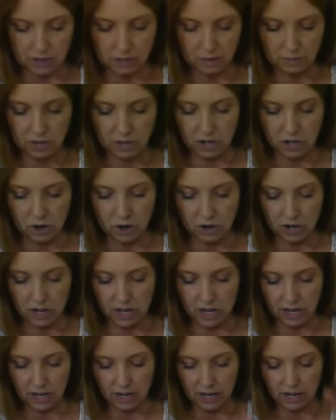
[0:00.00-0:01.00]

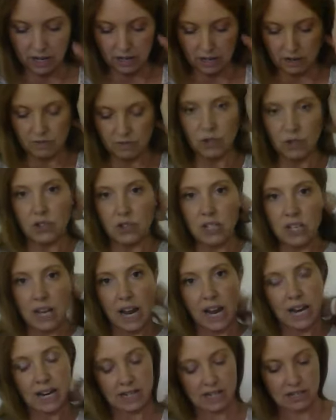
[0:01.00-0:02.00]
starting in verse
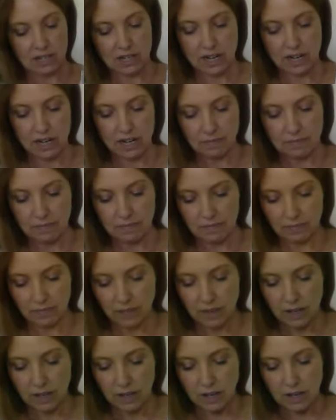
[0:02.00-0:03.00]
18.
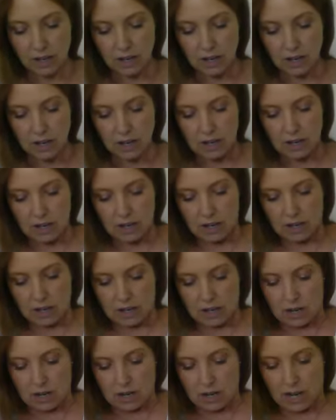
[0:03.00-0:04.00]

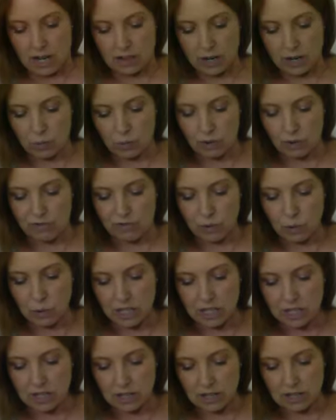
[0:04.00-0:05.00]
And there were
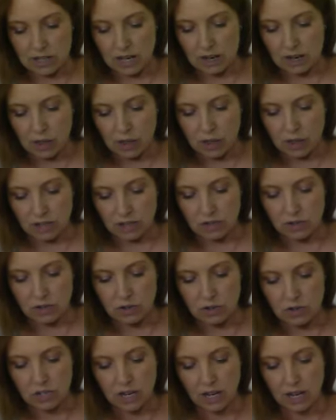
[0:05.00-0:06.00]
voices and
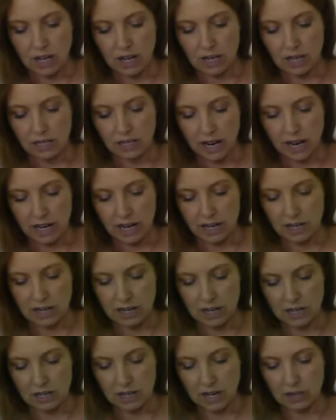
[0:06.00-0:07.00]
thunders and
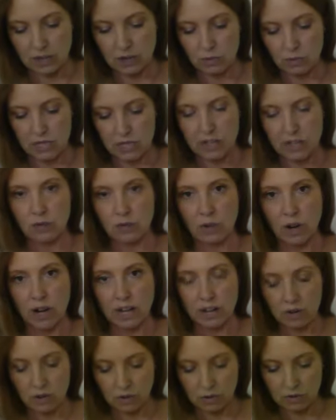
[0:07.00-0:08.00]
lightnings, and there was a
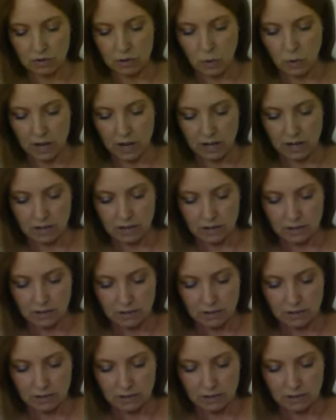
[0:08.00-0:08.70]
great earthquake,